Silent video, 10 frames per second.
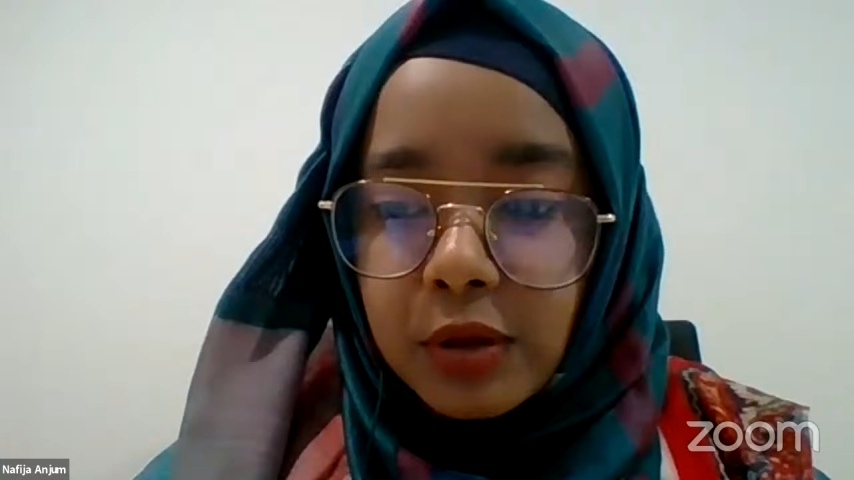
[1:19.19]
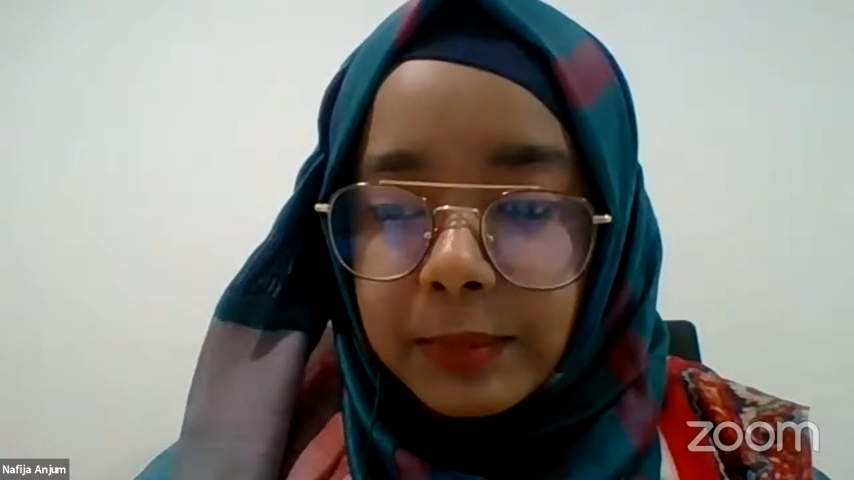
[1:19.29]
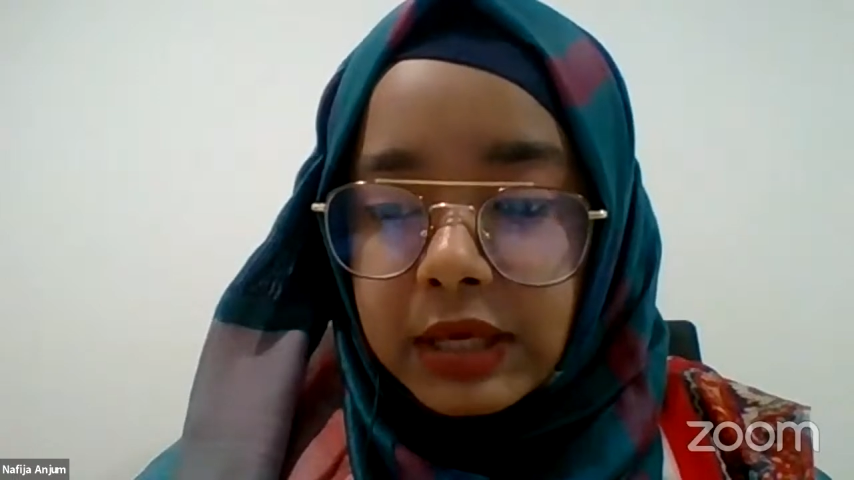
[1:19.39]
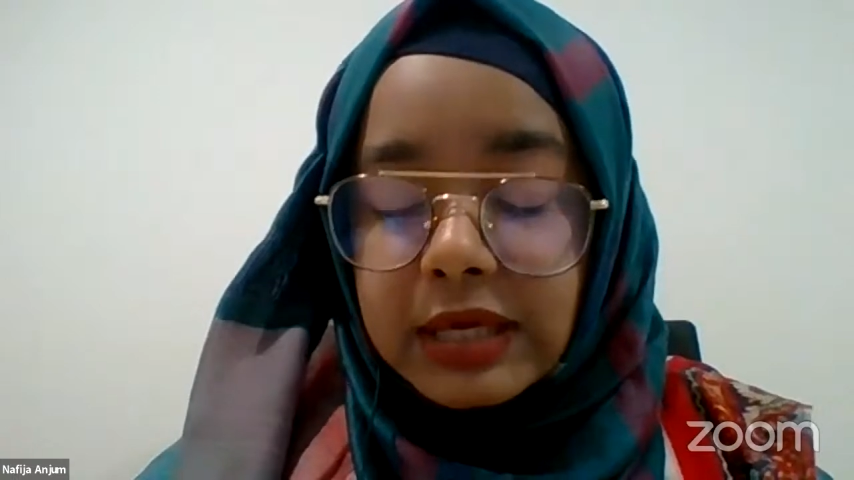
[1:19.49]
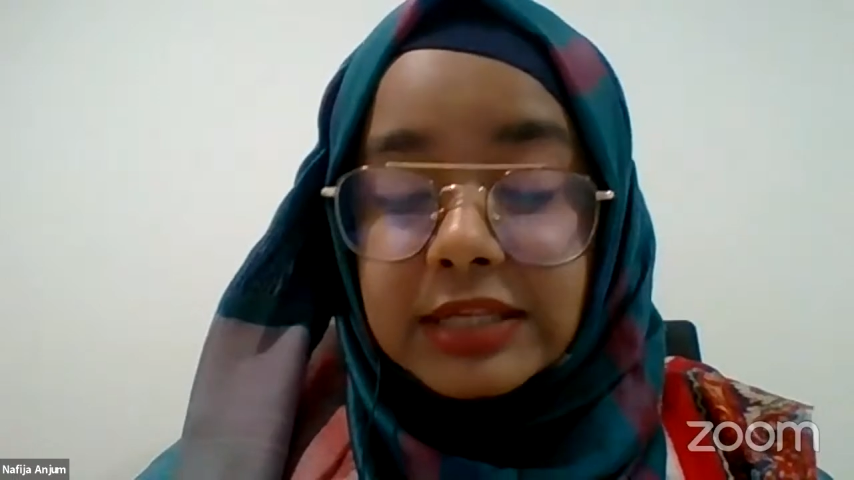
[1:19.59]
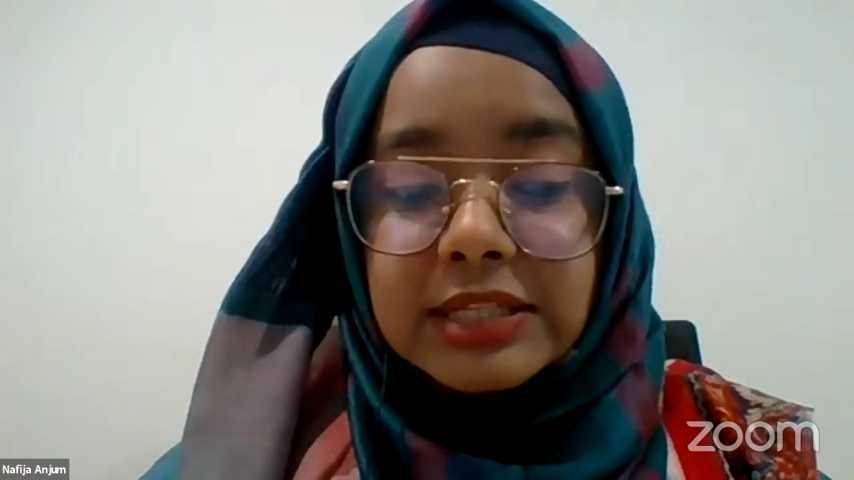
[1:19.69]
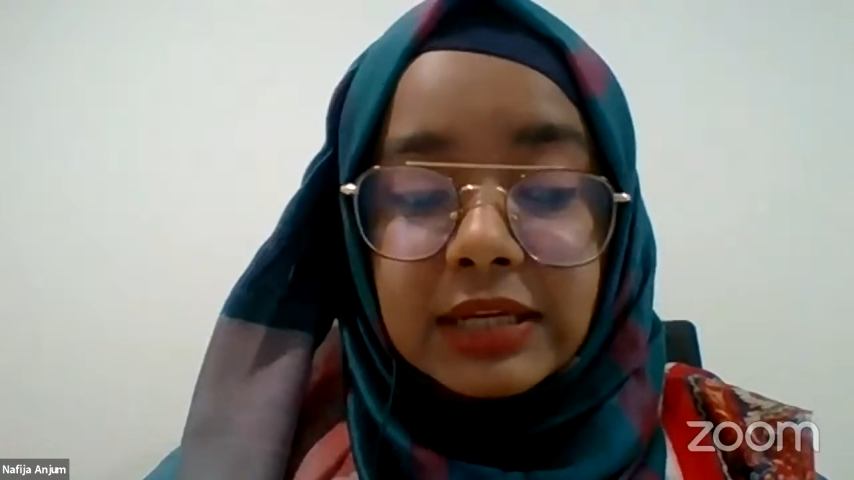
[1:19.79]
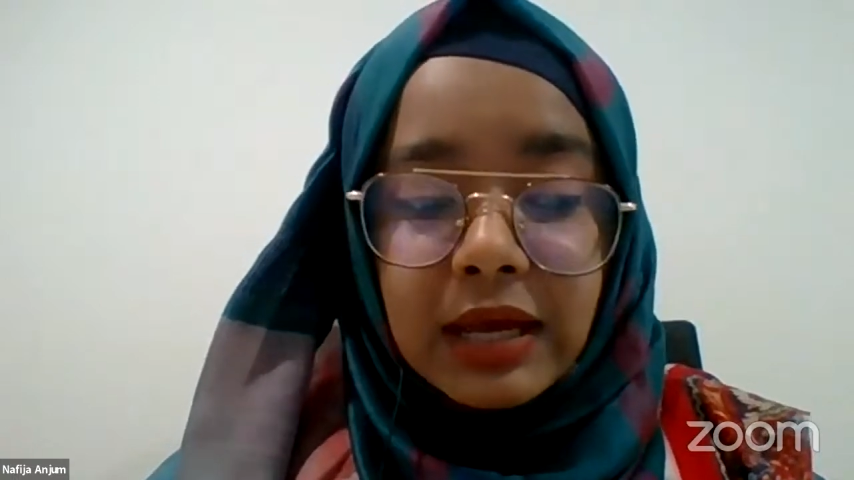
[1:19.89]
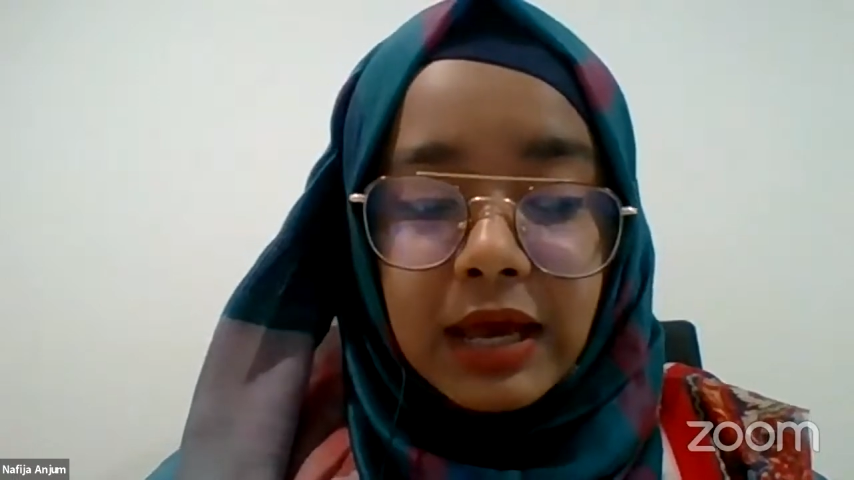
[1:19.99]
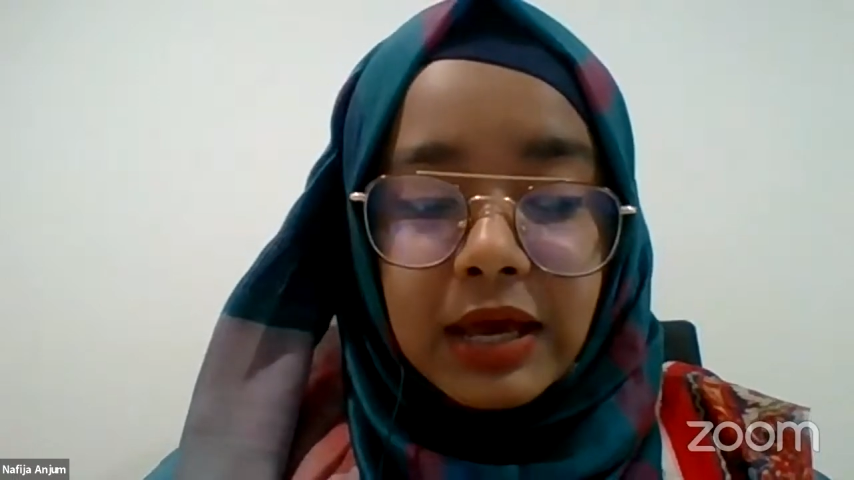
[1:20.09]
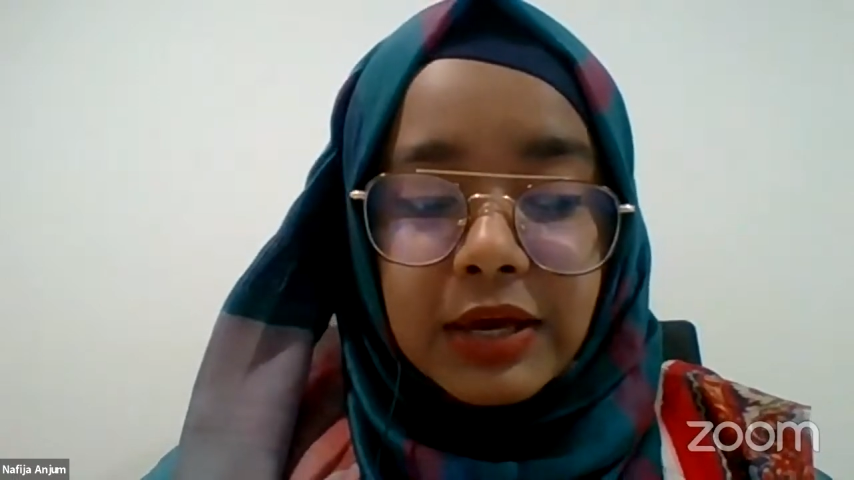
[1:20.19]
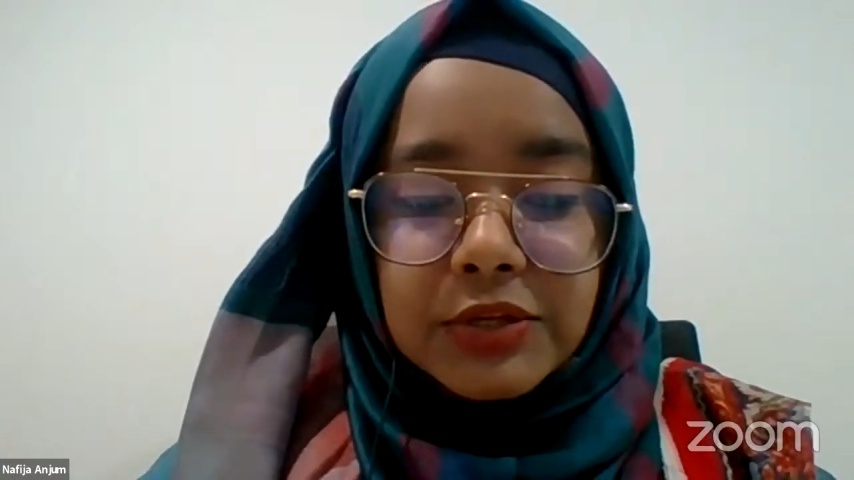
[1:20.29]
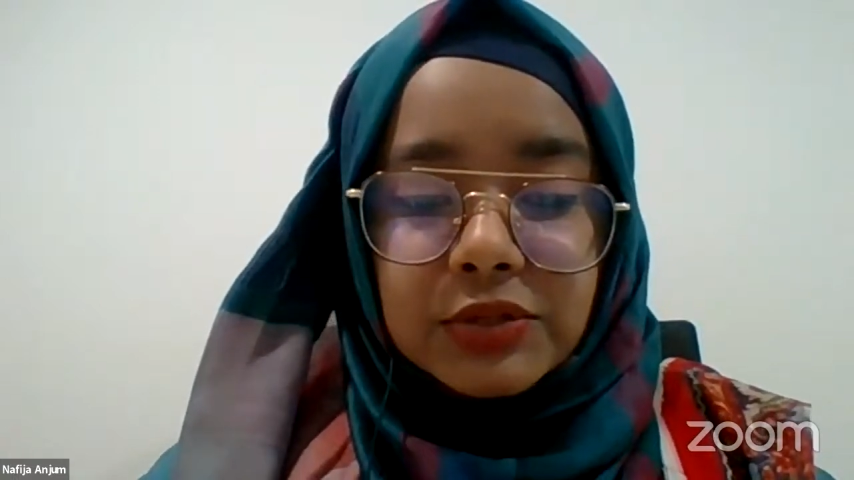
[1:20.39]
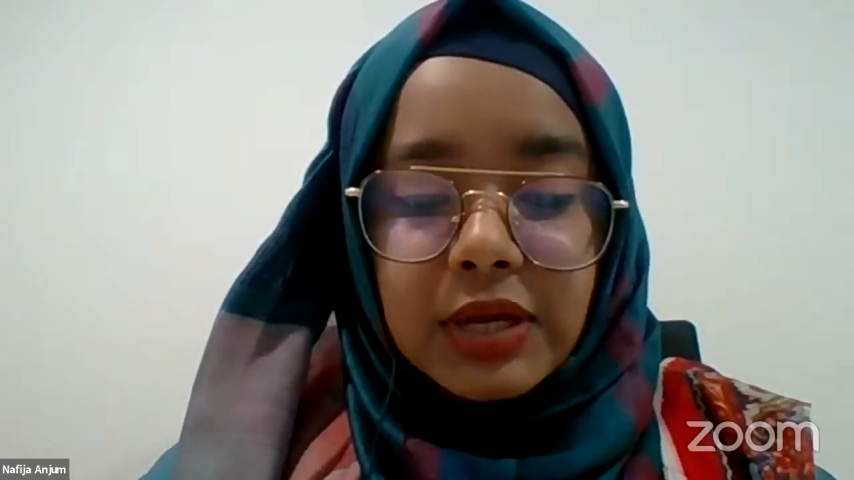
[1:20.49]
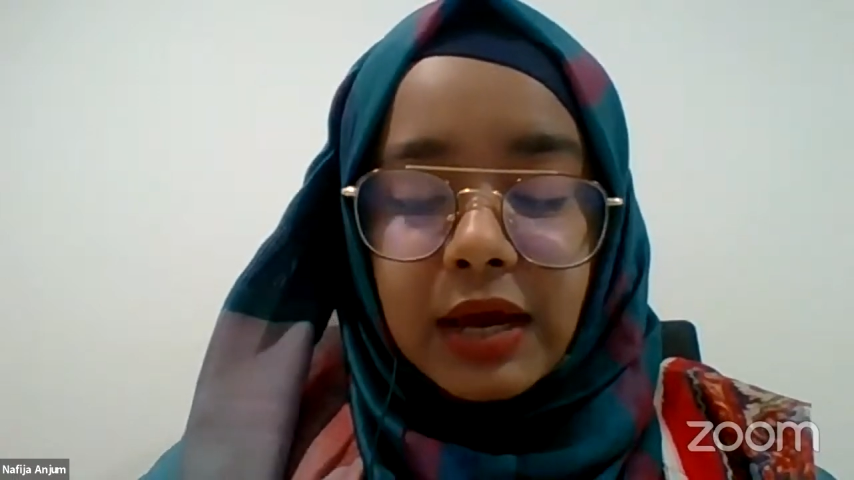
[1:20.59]
communicating.
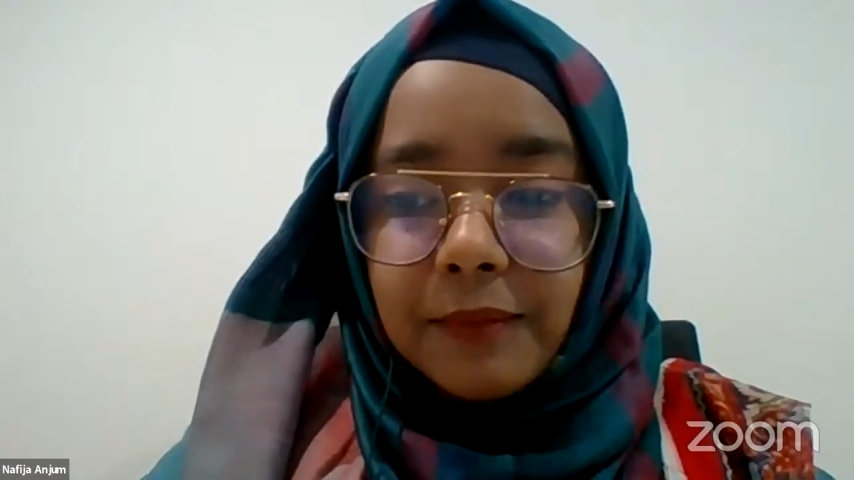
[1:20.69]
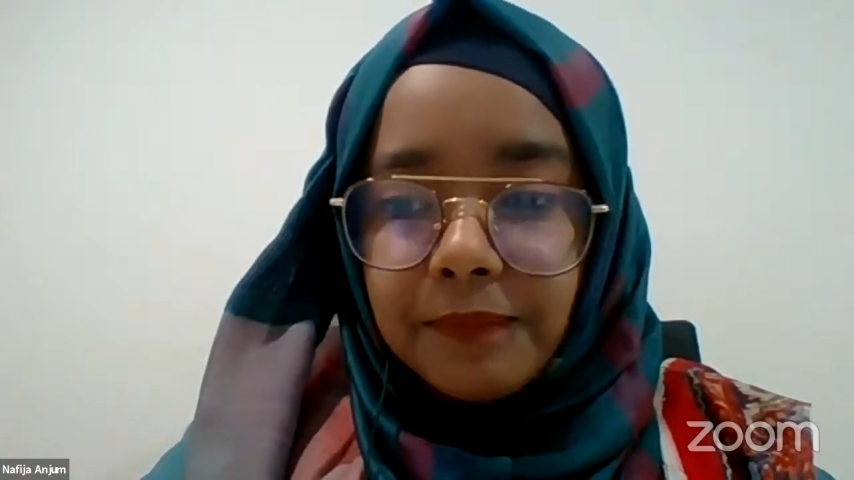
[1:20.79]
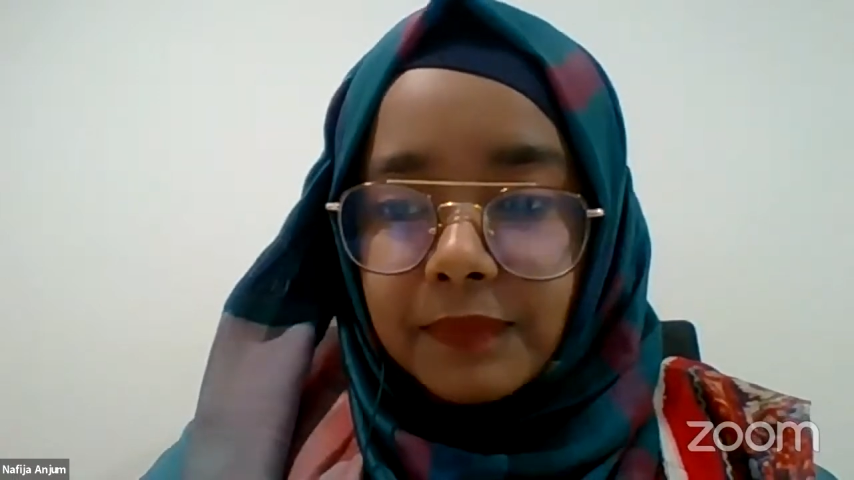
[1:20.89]
So yeah,